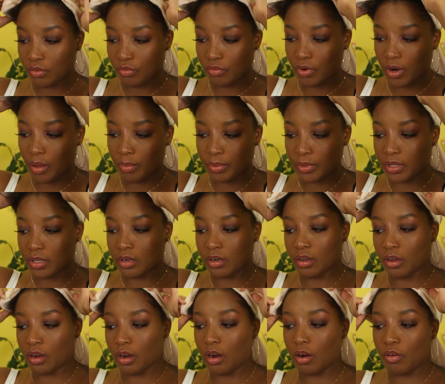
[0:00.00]
wrap it
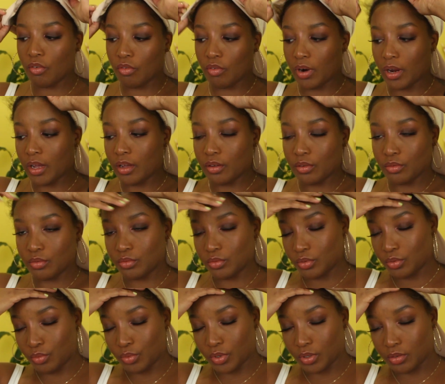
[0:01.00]

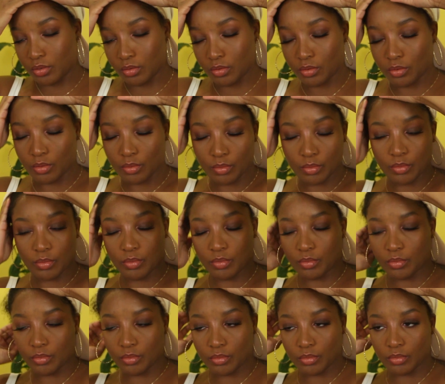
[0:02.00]
around, well,
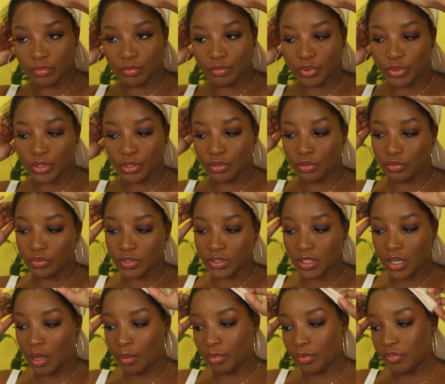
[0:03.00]
put it over
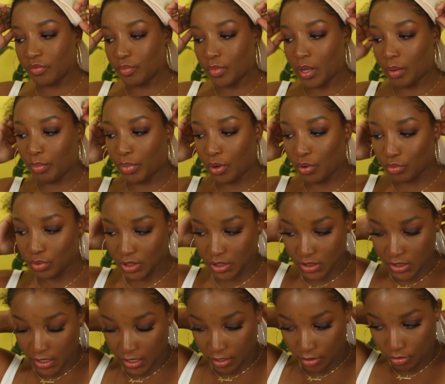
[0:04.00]
top of my
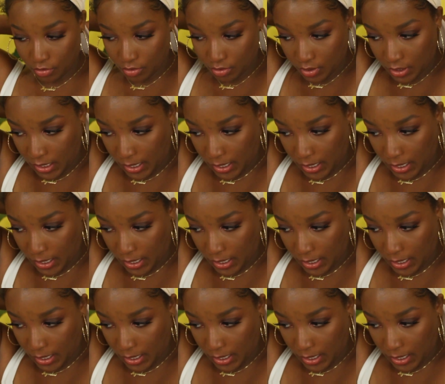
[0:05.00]
ponytail,